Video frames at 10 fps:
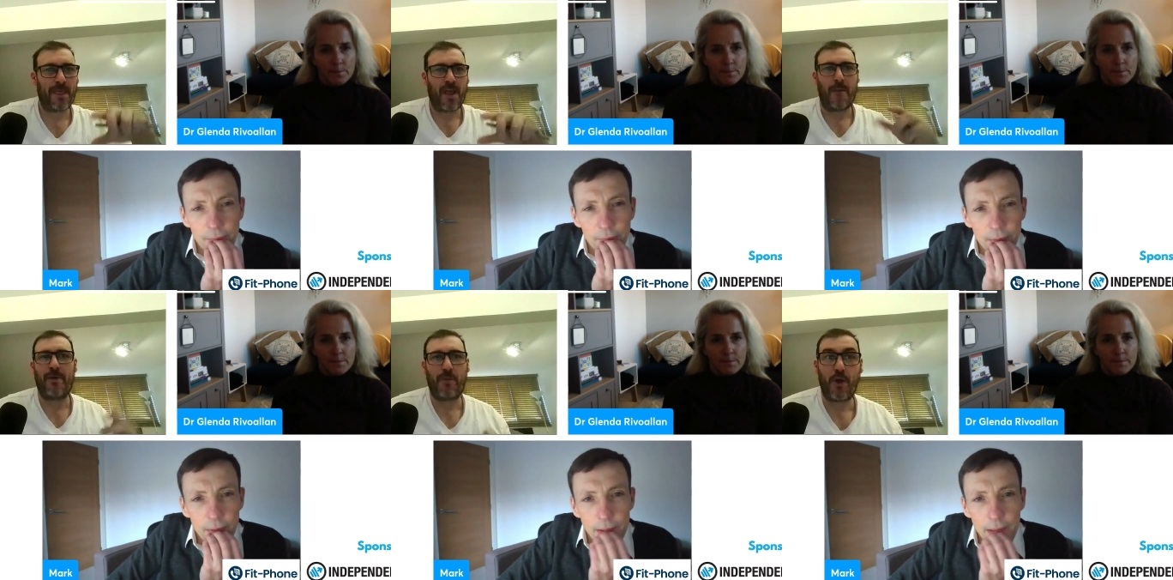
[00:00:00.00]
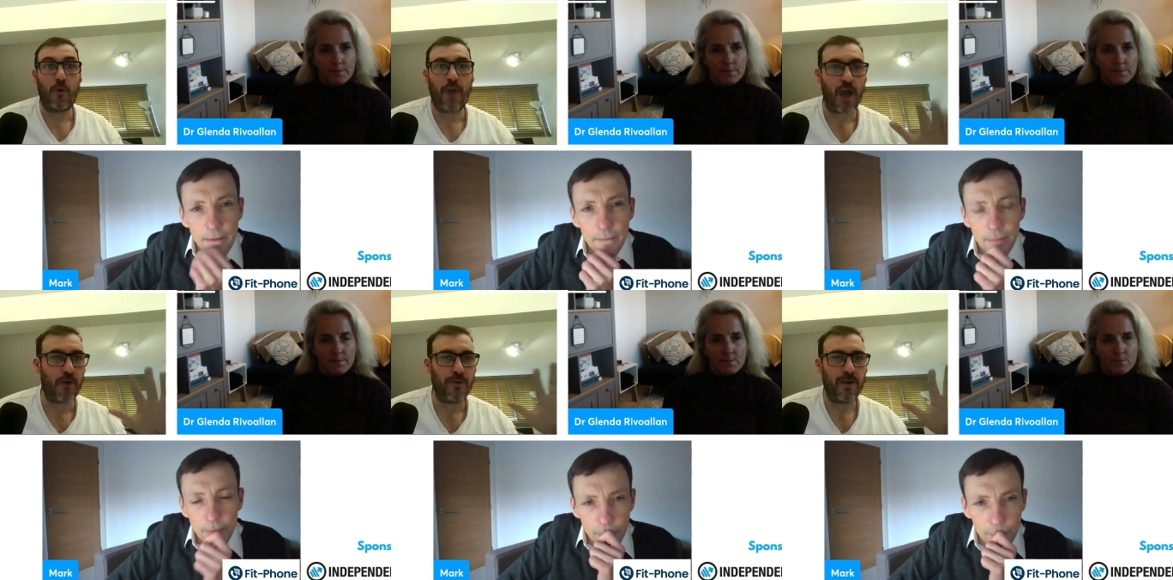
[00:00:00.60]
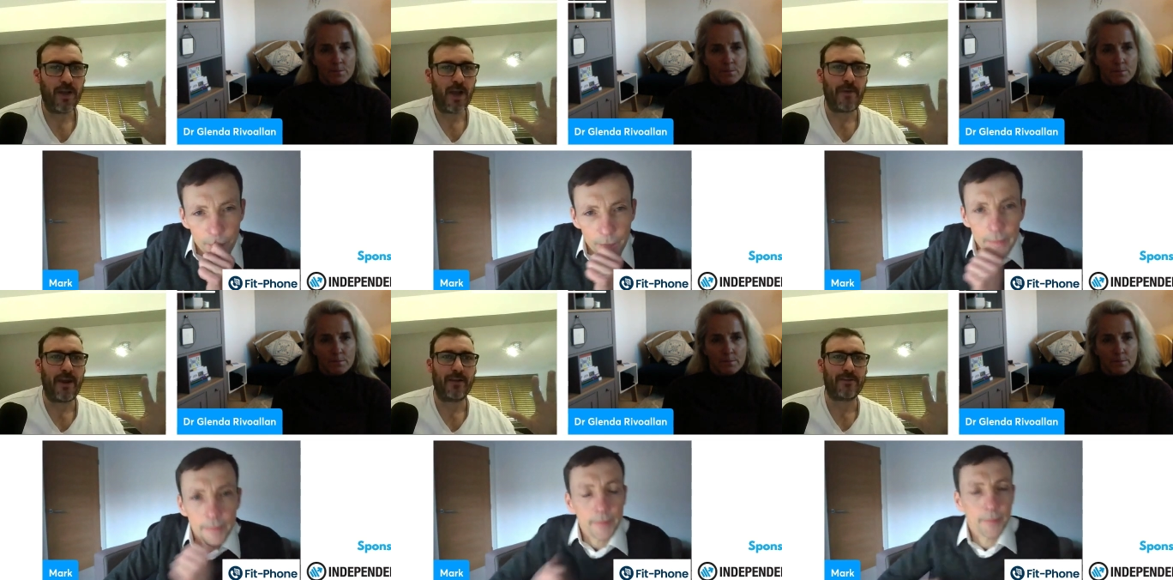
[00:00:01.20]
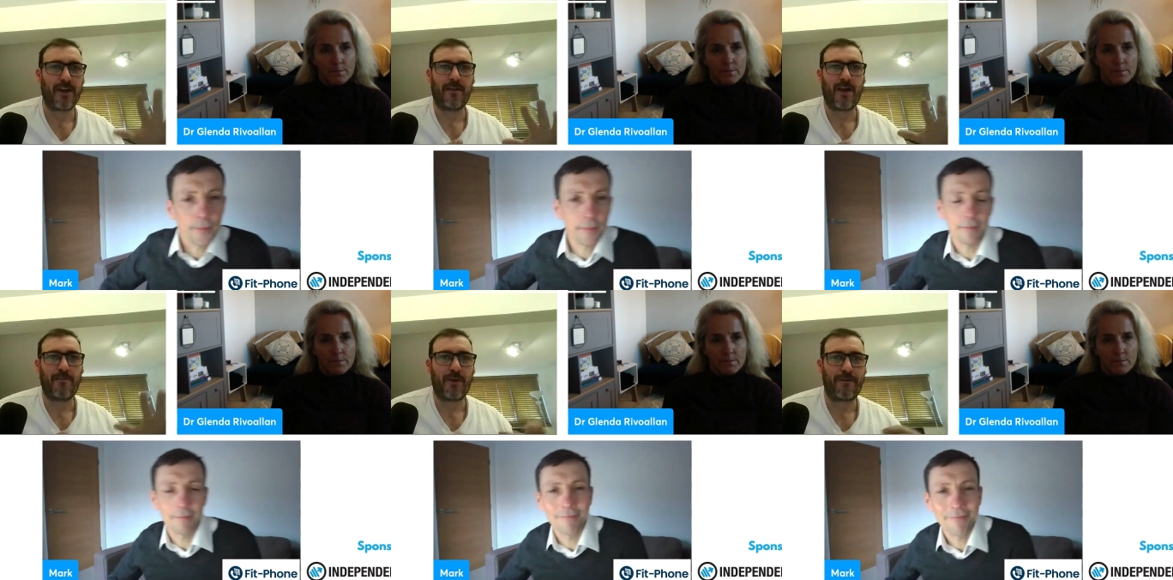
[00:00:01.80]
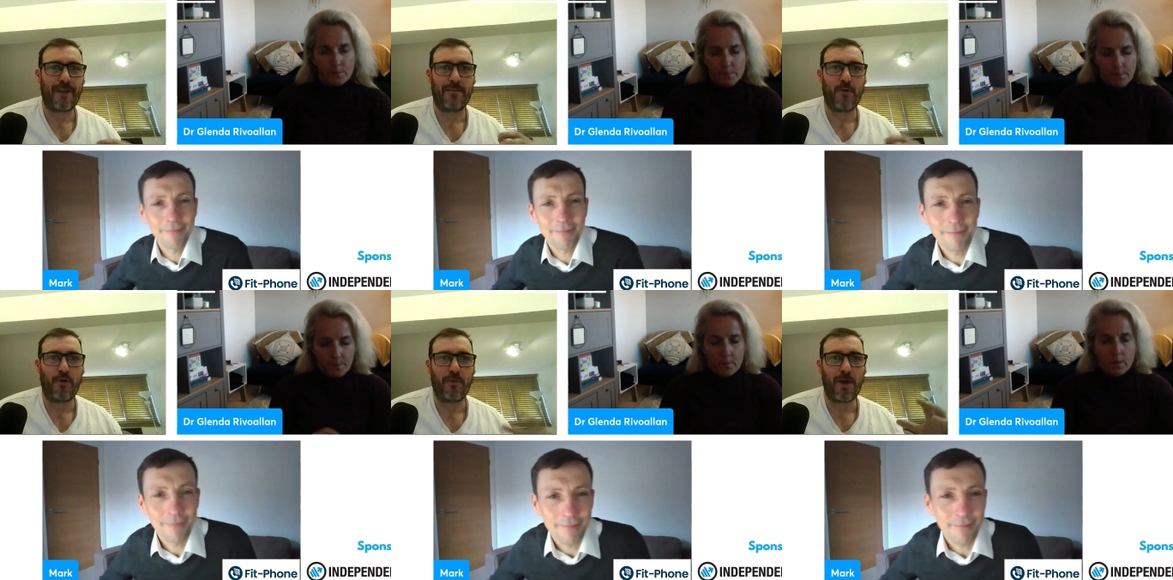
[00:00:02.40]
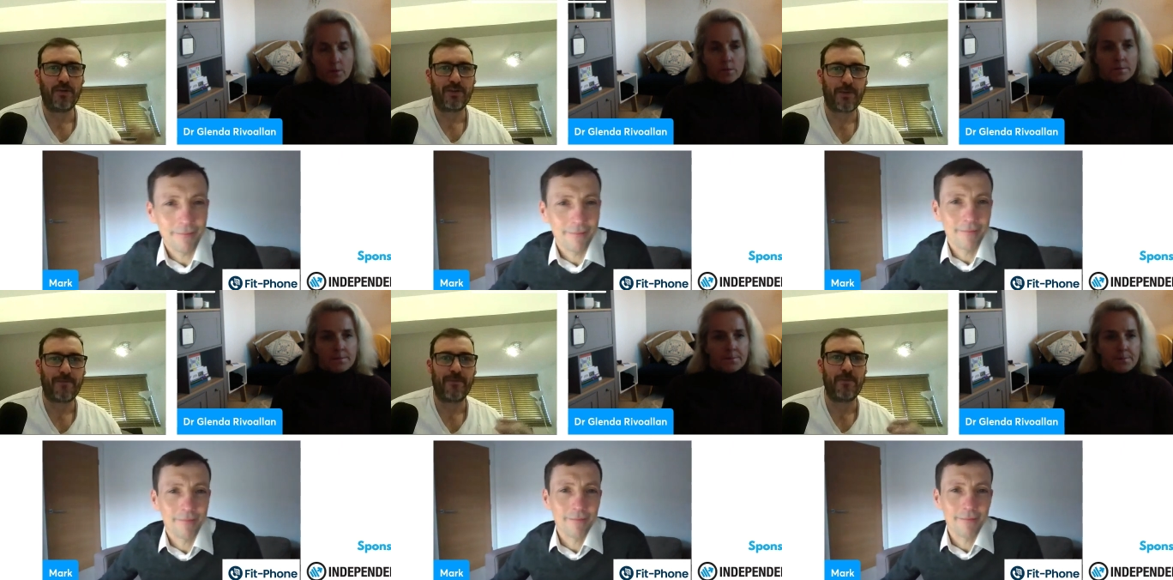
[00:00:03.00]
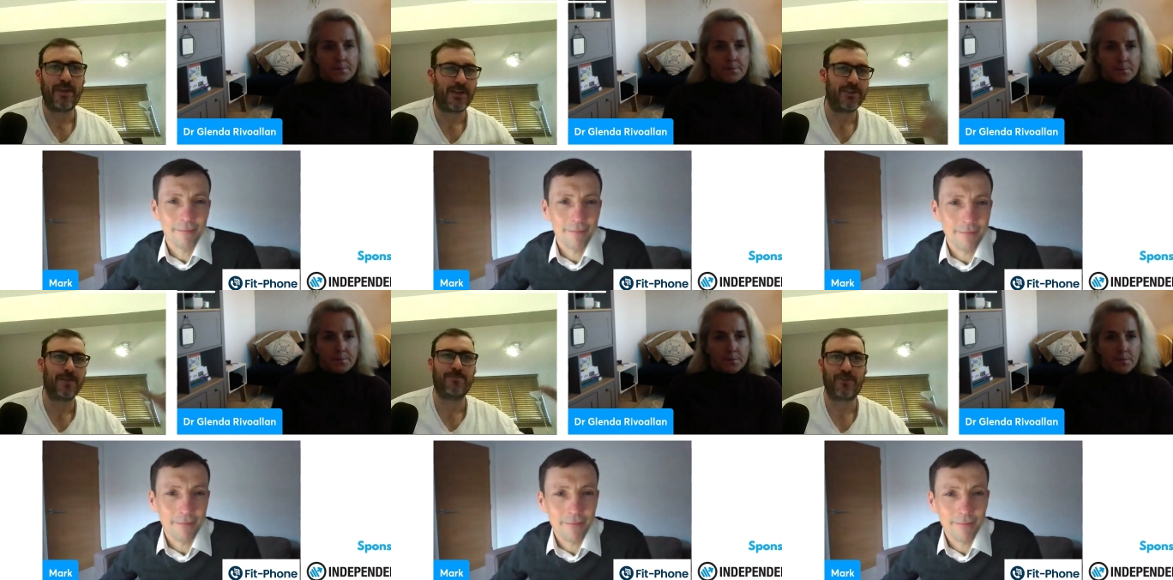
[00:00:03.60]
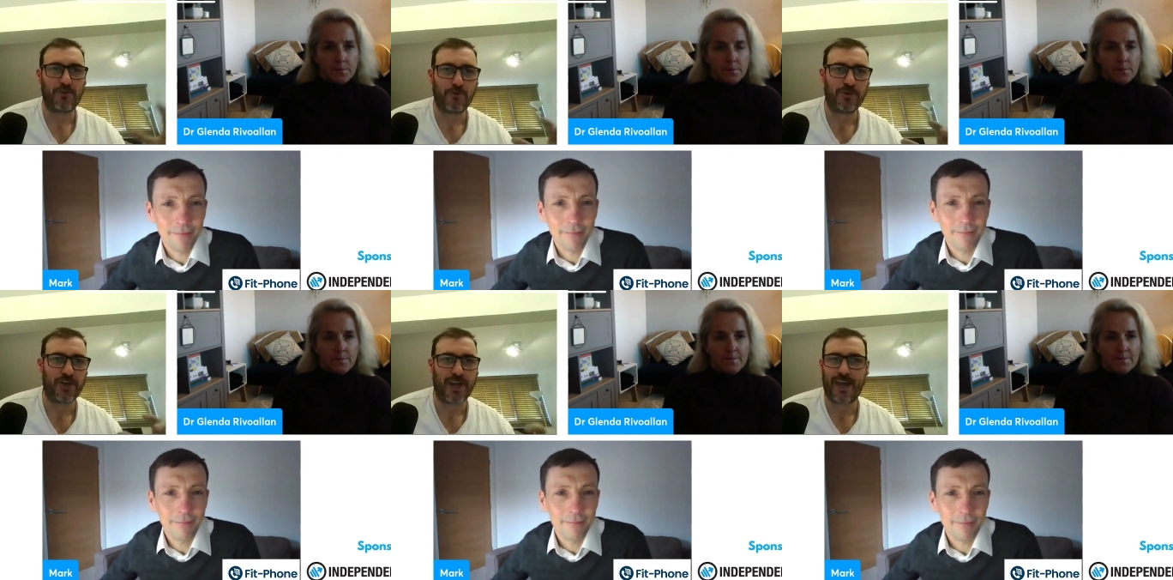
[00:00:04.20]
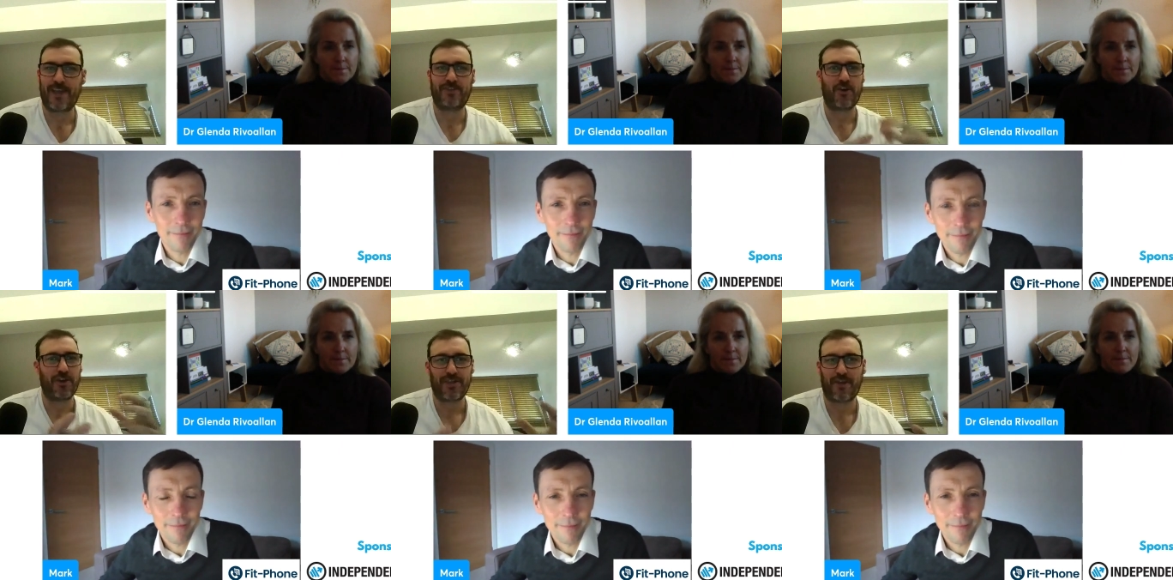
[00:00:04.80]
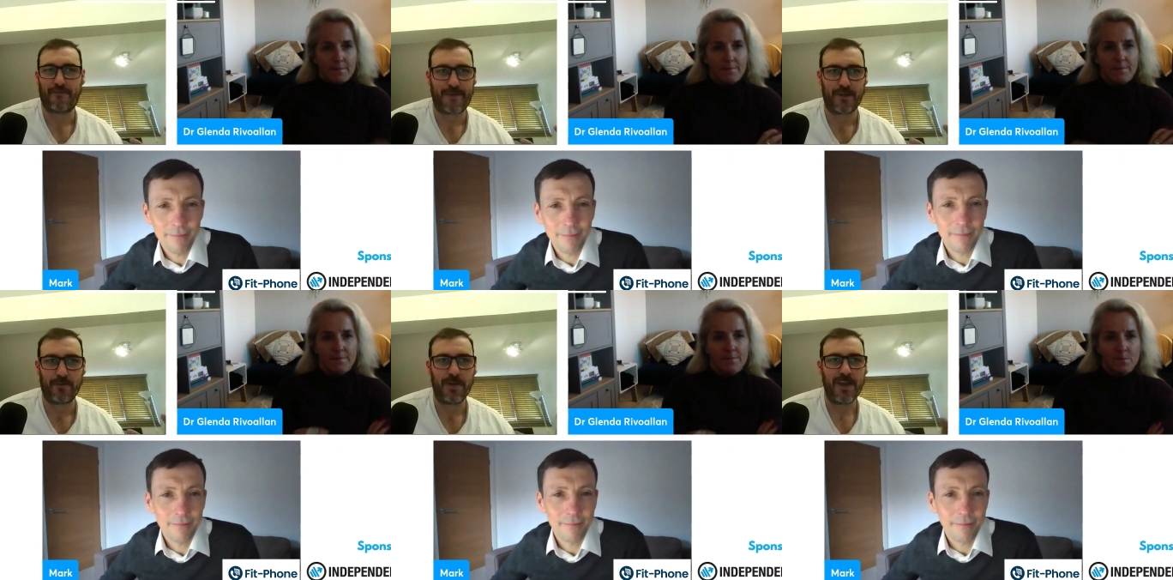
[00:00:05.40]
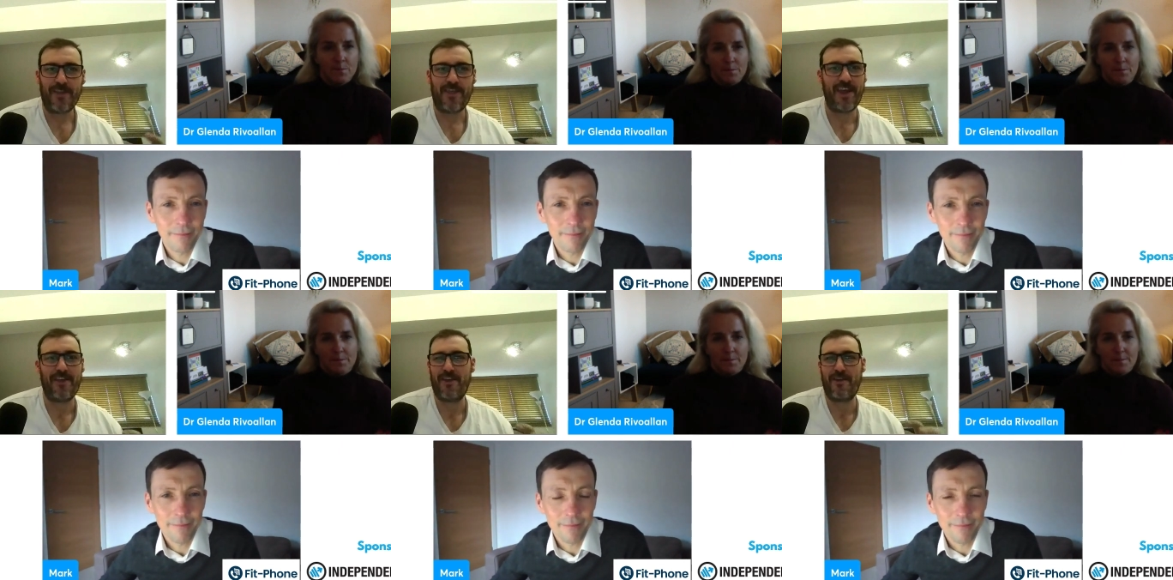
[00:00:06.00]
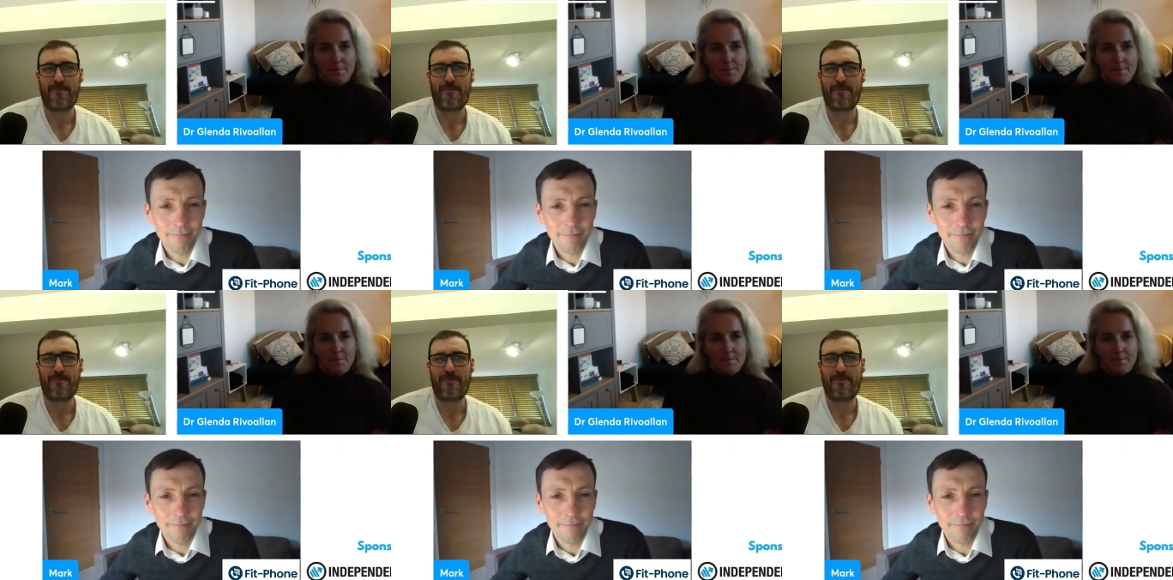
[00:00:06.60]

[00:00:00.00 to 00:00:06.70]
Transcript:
Speaker 1: I mean, we all know I mean, I, I, I, probably feel it more than most coming from the Midlands up to Yorkshire. It's got its own feel. the